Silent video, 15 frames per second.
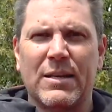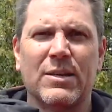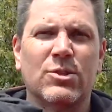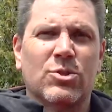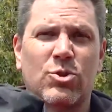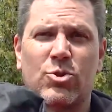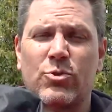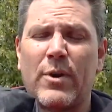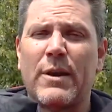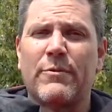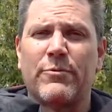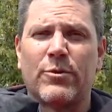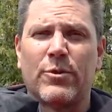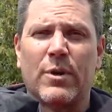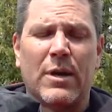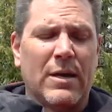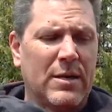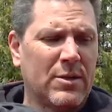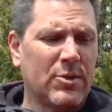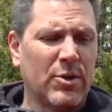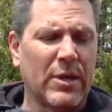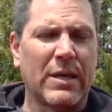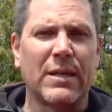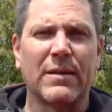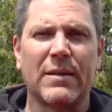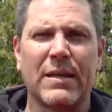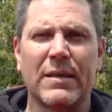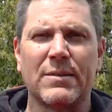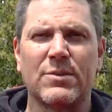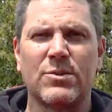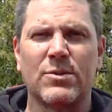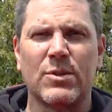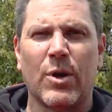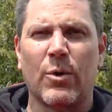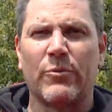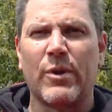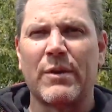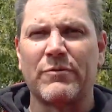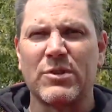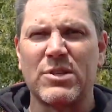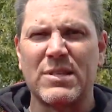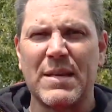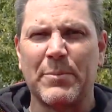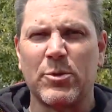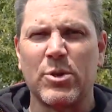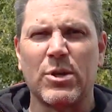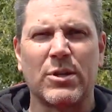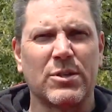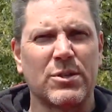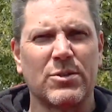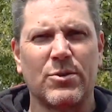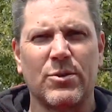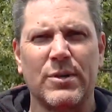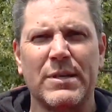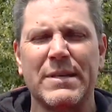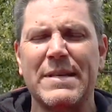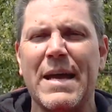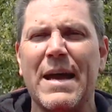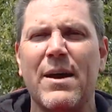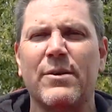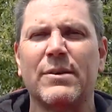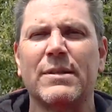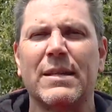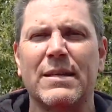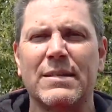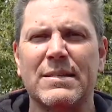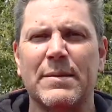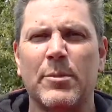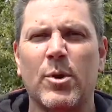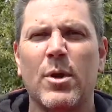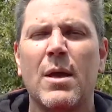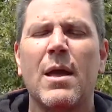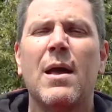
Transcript: It's great for cooking things. You know, if you have to simmer, you can just turn it down and let it simmer.